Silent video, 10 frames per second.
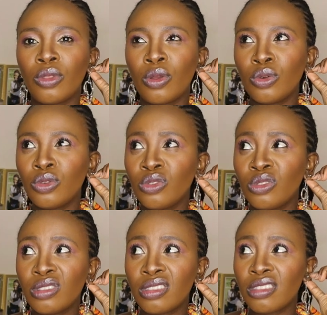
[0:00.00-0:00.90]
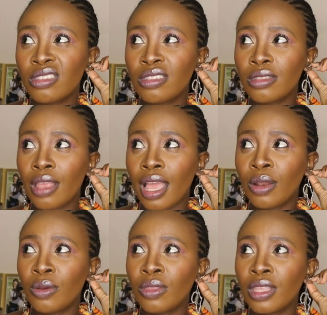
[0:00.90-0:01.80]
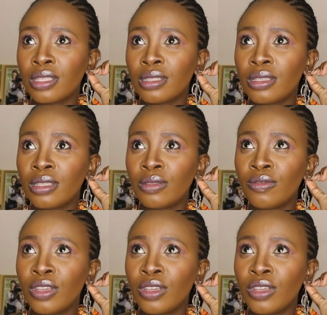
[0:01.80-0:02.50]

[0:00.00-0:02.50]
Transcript: those, I know there's this